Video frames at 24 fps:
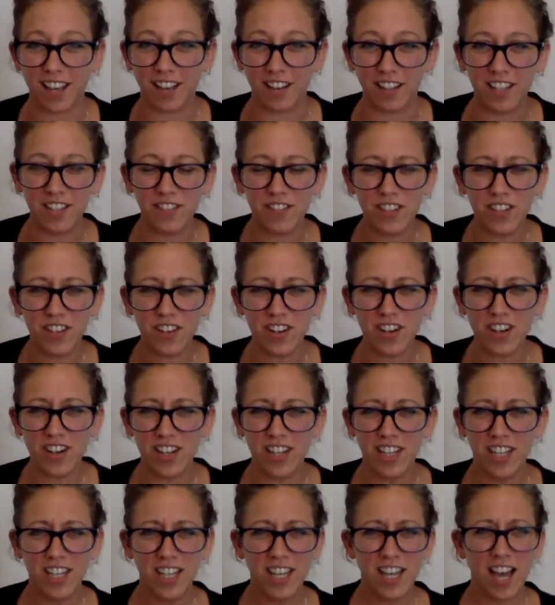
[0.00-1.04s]
And have you got
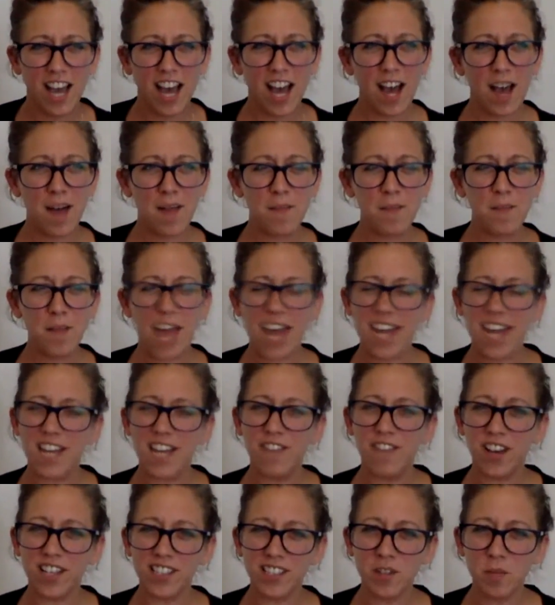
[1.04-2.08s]
any
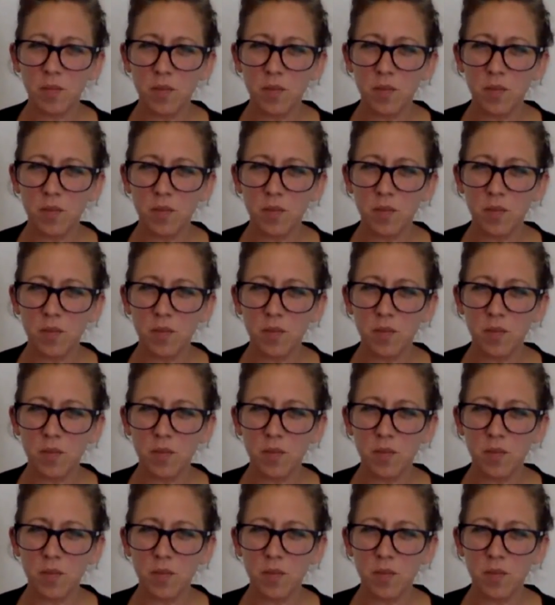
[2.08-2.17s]
advice